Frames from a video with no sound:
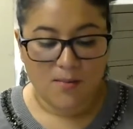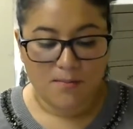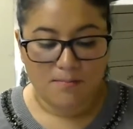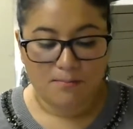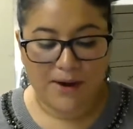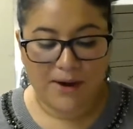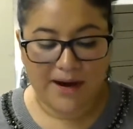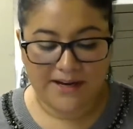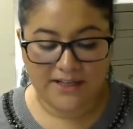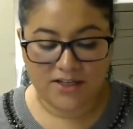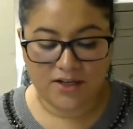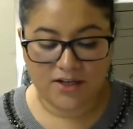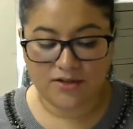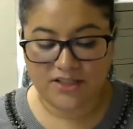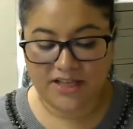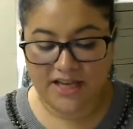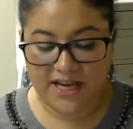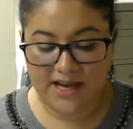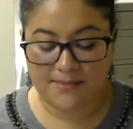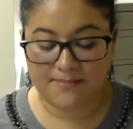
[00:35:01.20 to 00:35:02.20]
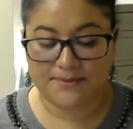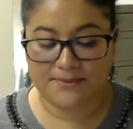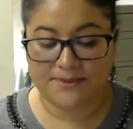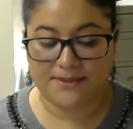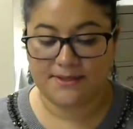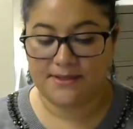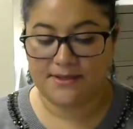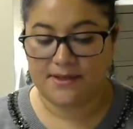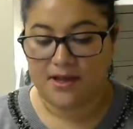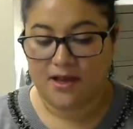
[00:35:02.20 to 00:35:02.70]
Practical
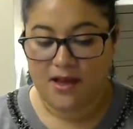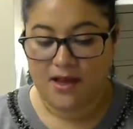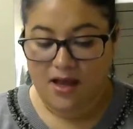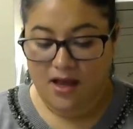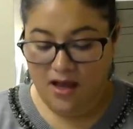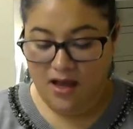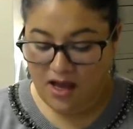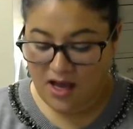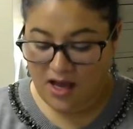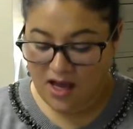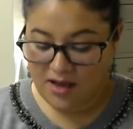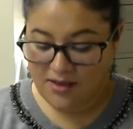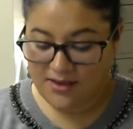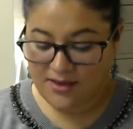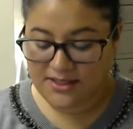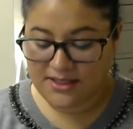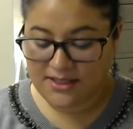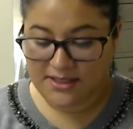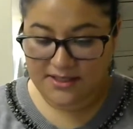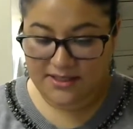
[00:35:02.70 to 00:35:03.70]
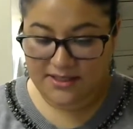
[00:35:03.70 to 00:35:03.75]
tips. This is